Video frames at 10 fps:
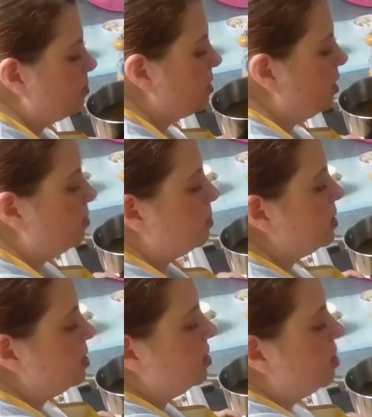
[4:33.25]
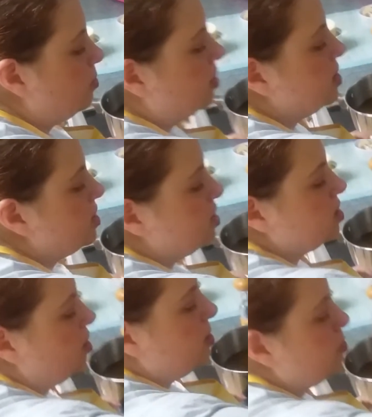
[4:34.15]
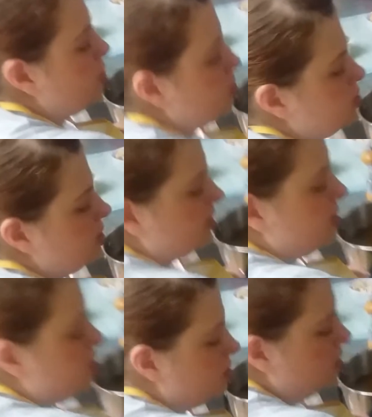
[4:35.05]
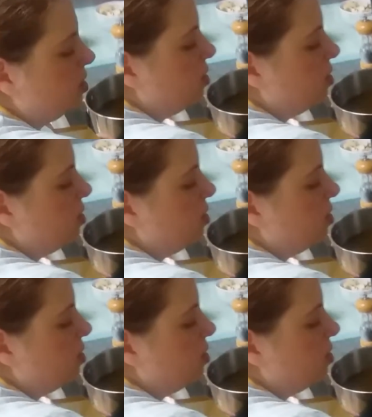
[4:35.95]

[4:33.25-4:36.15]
And we are putting in the wine to start the process,